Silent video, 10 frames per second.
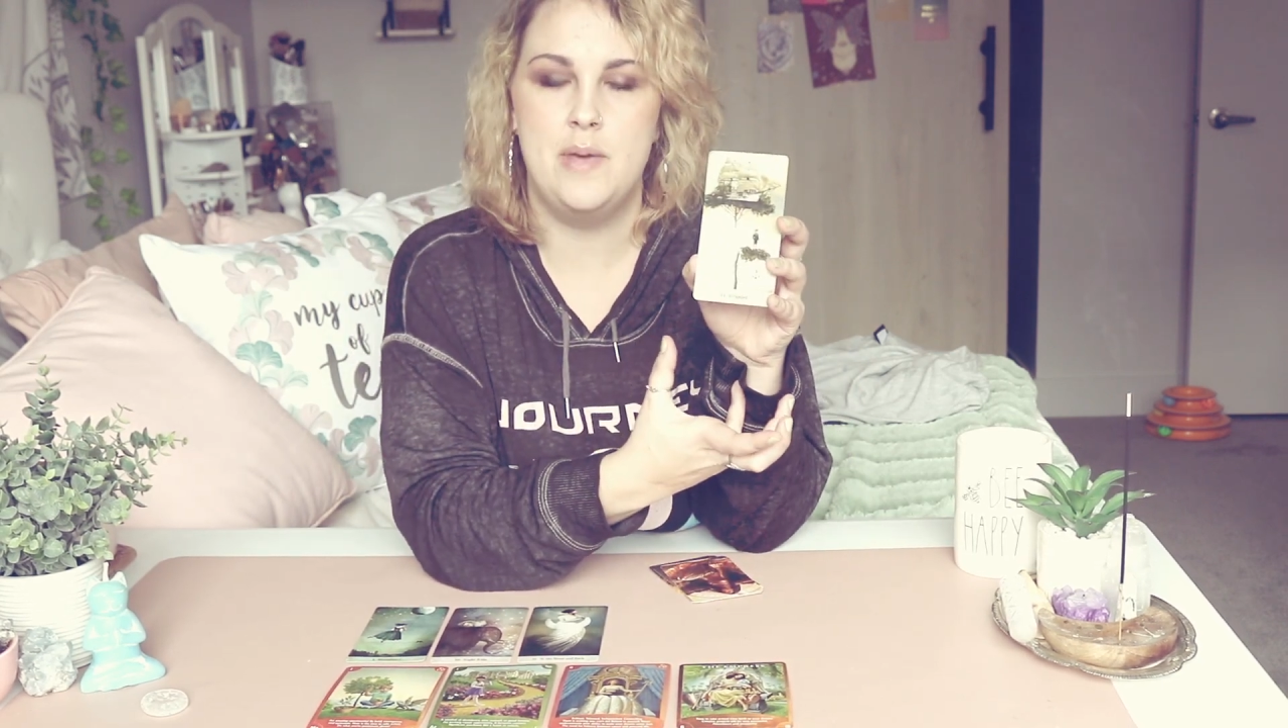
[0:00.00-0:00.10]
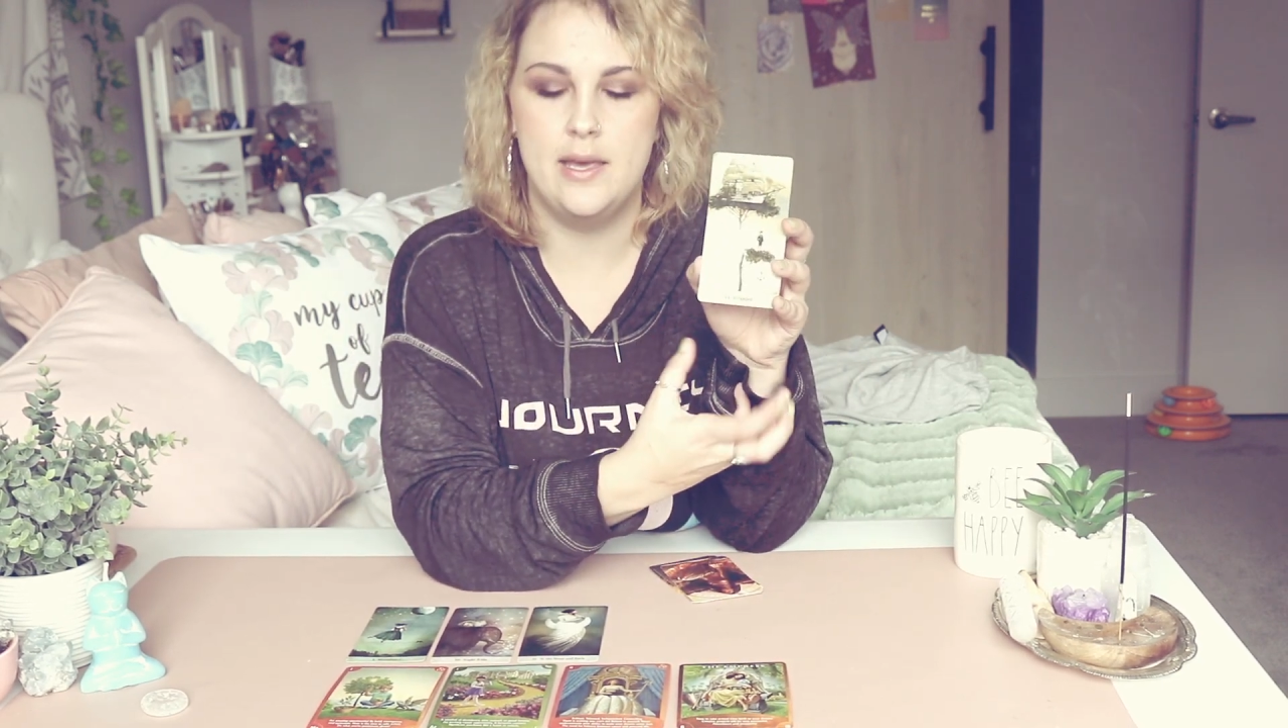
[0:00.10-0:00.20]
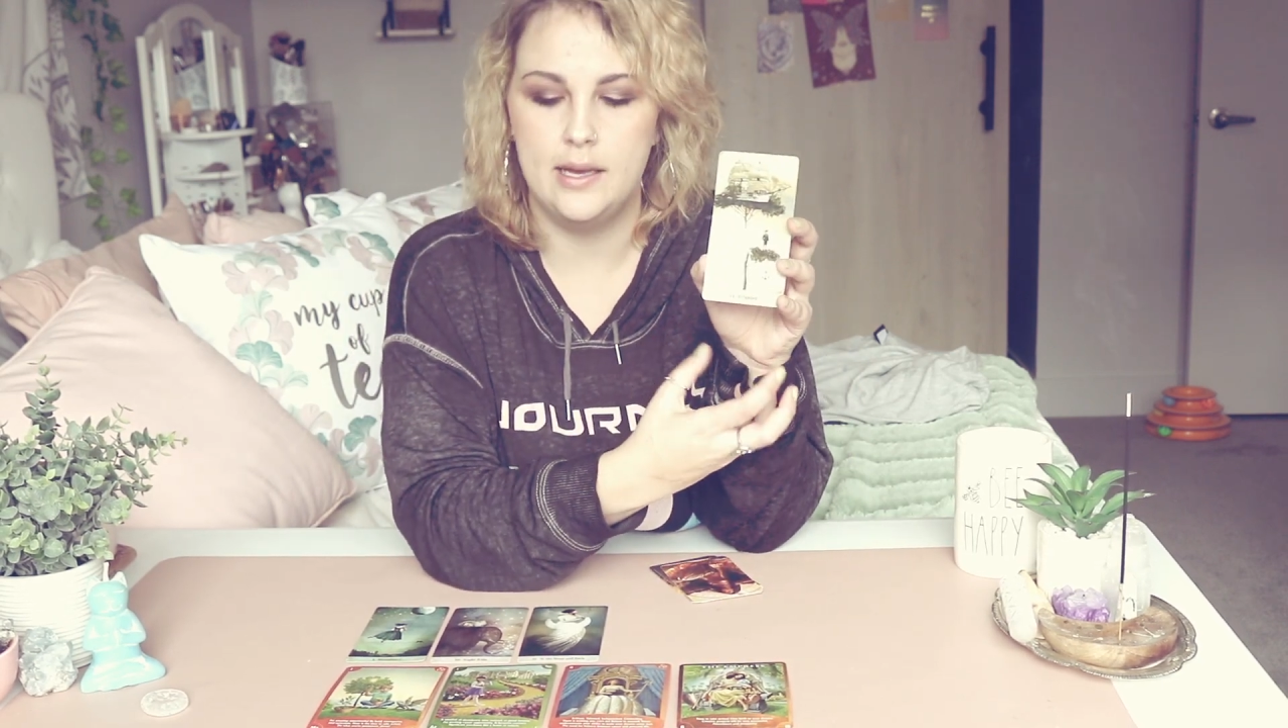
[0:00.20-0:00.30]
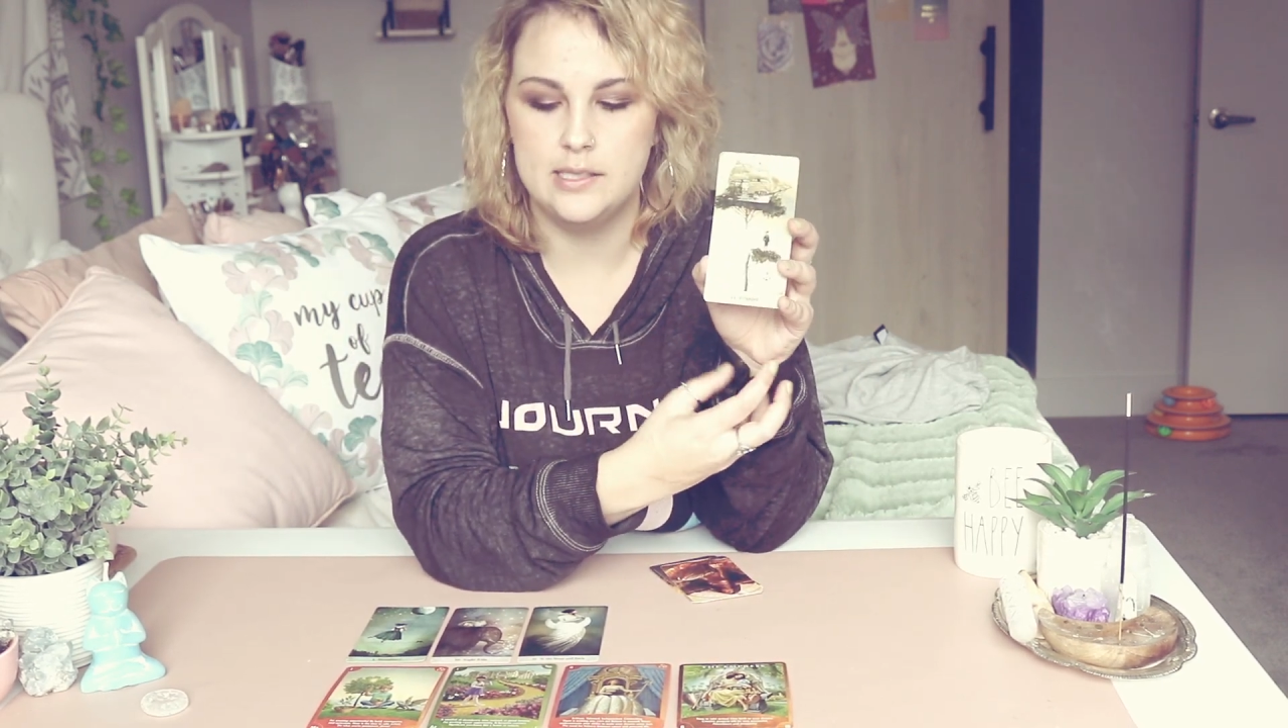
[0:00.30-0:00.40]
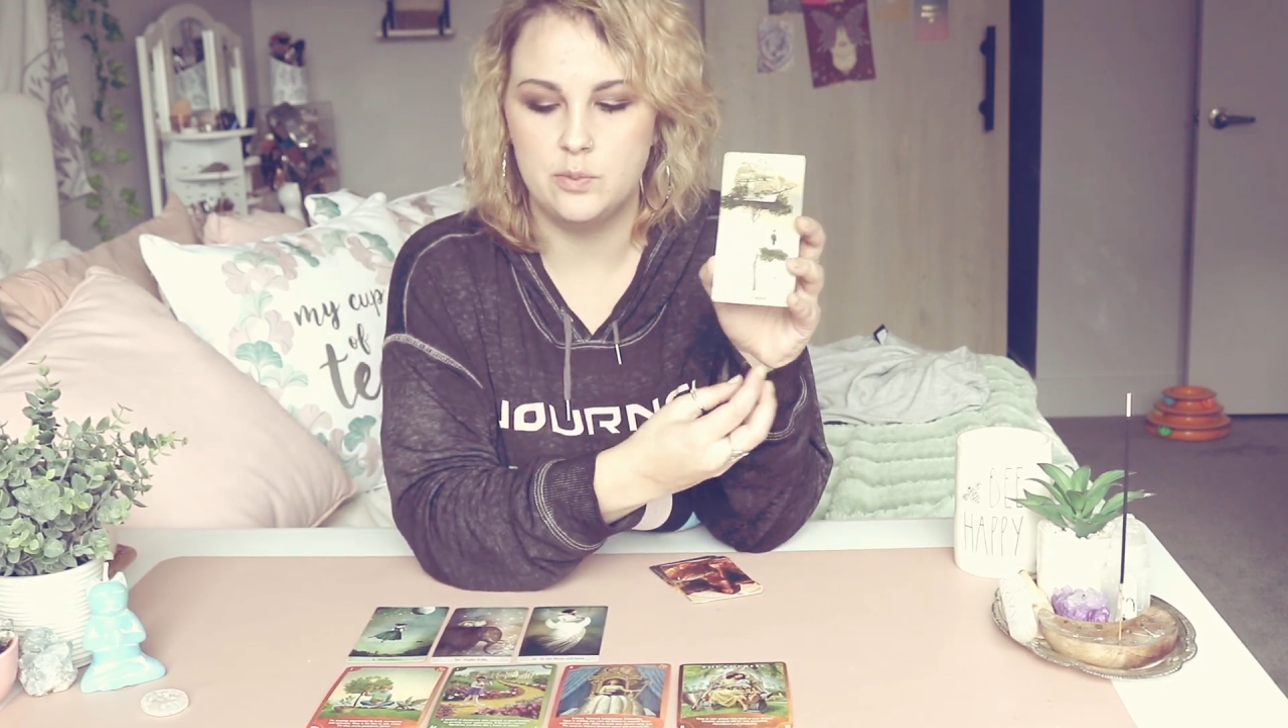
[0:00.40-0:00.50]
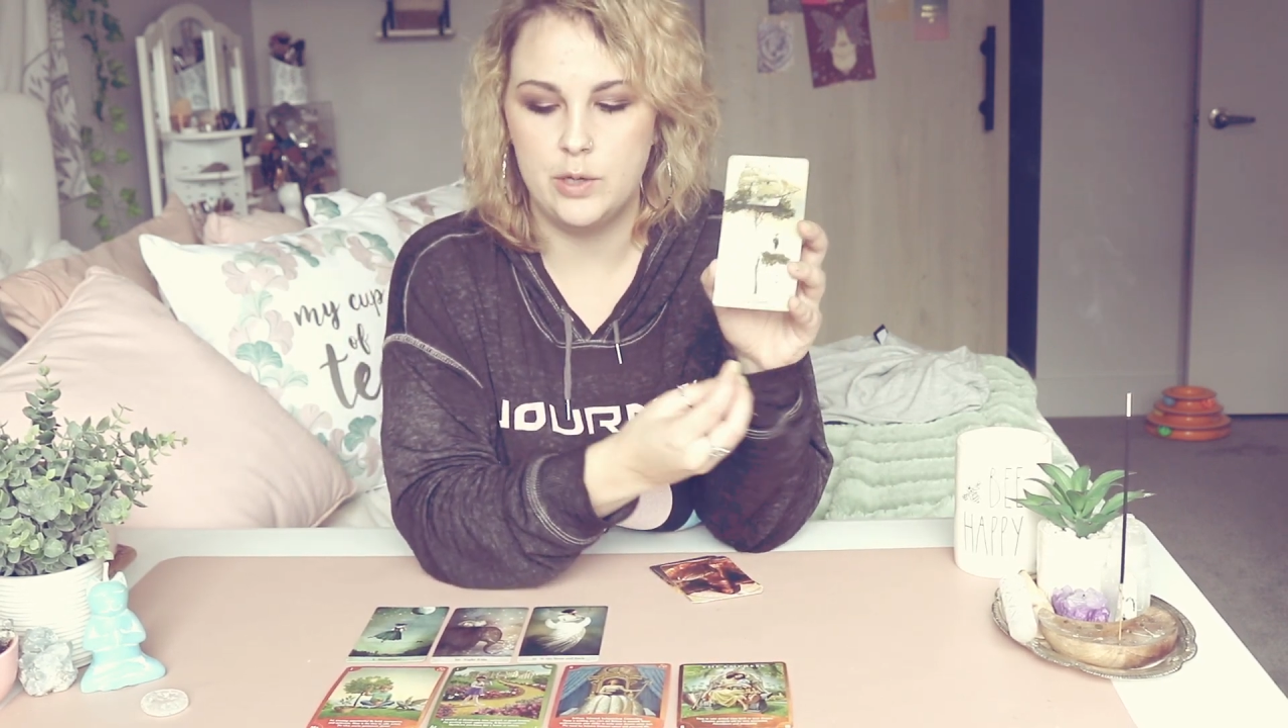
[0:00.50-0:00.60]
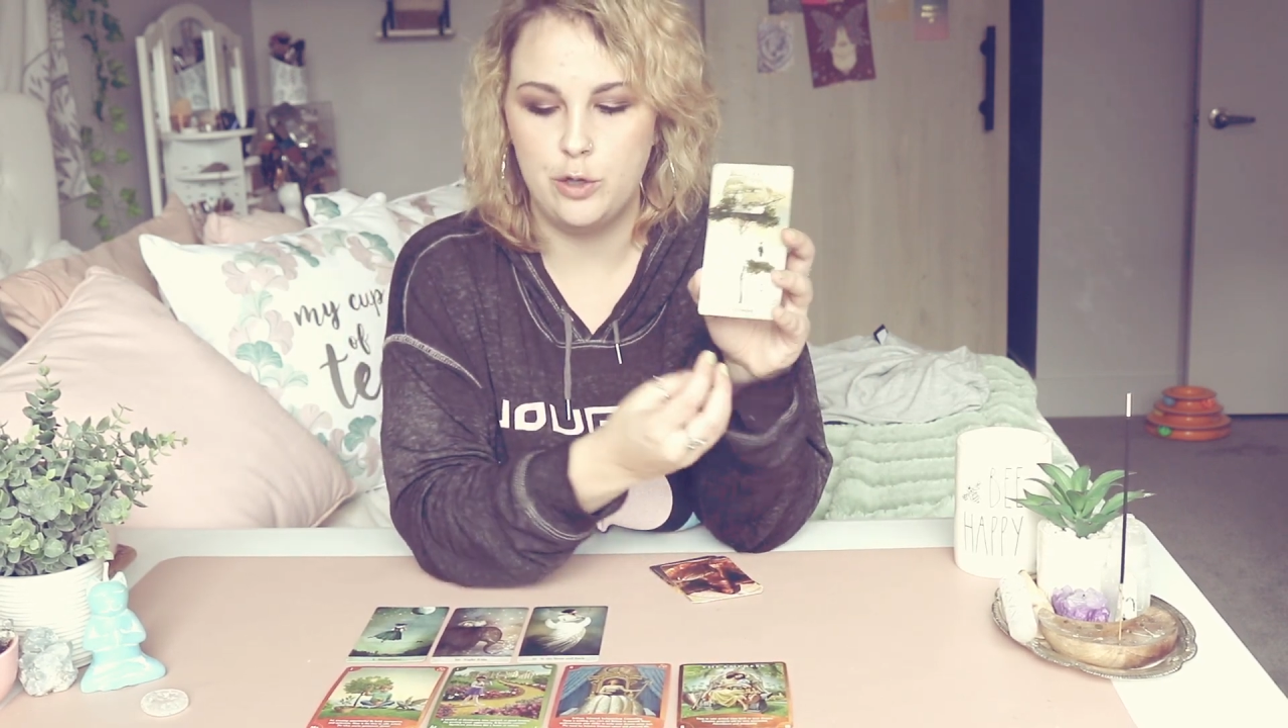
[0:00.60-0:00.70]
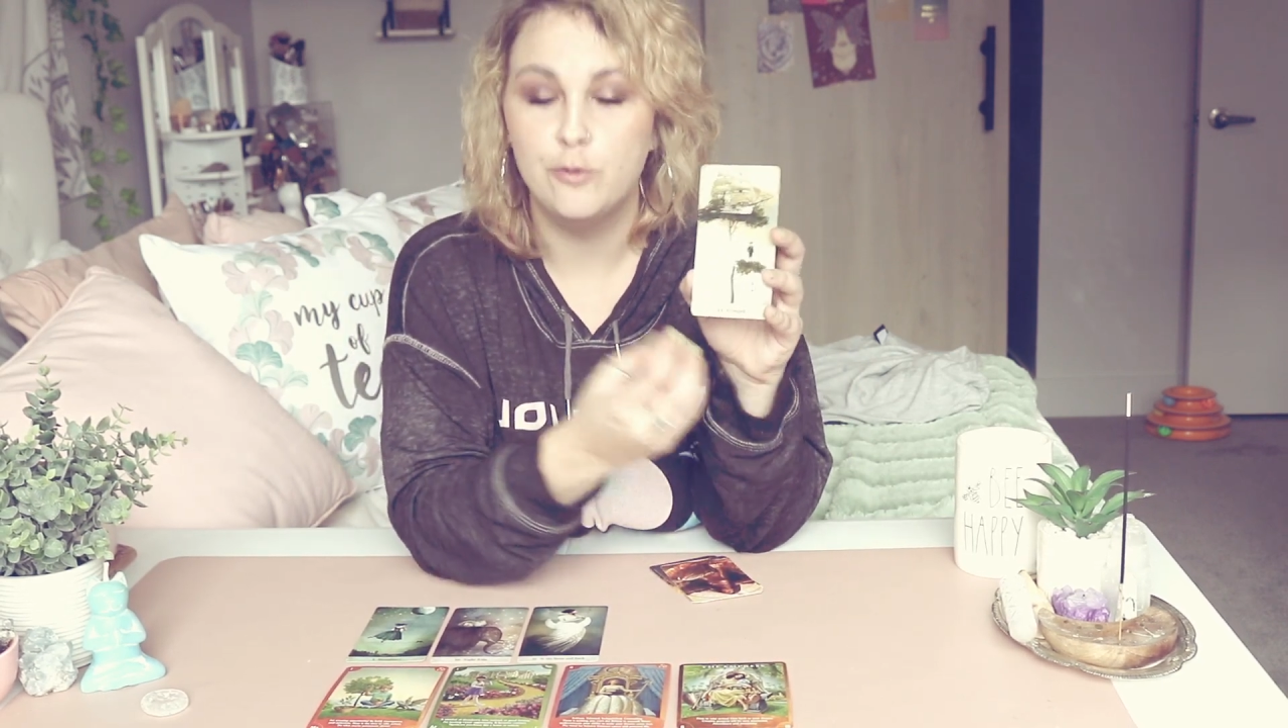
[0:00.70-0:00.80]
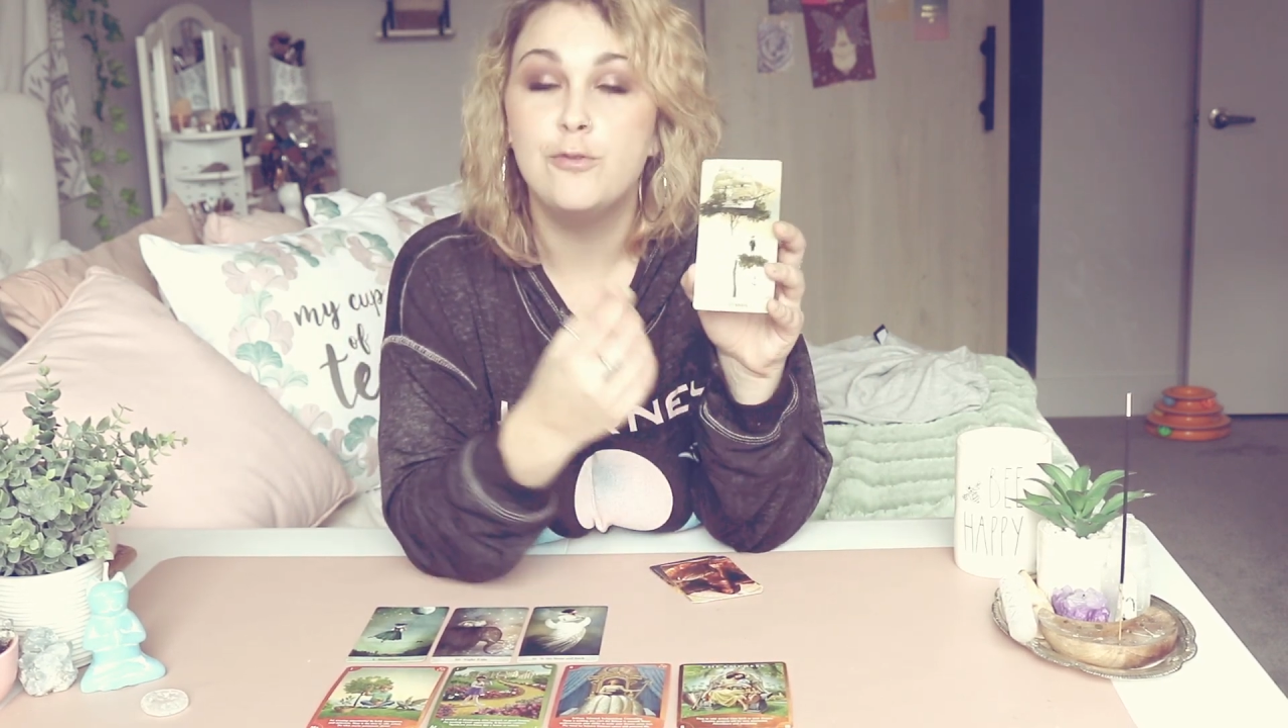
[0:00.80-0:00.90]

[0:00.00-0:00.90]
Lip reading: because when you